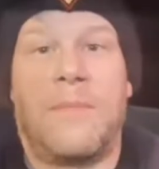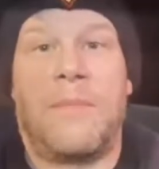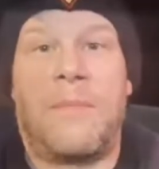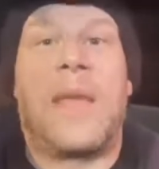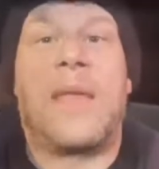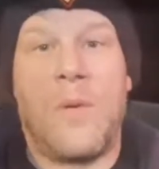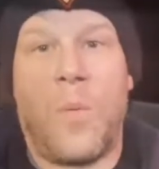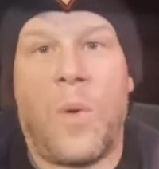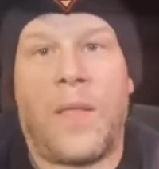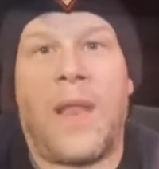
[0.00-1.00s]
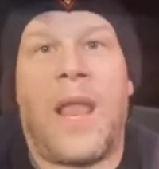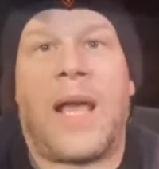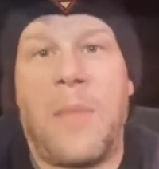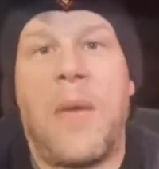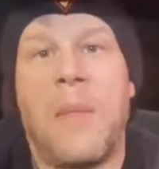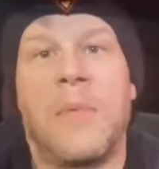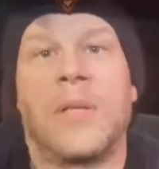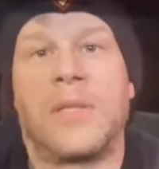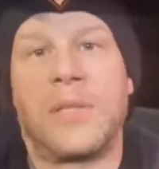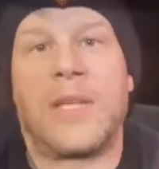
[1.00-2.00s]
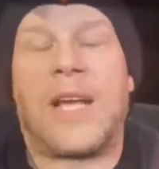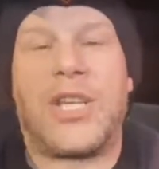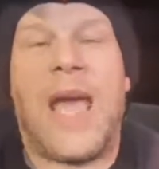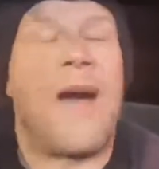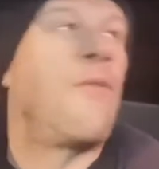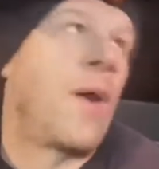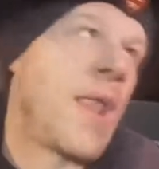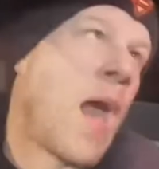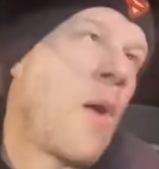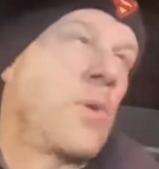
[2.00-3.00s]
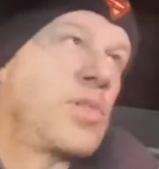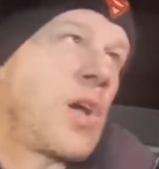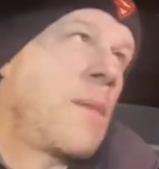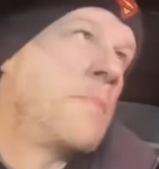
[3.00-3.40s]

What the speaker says: been one of the lucky people to actually have one now, which I'm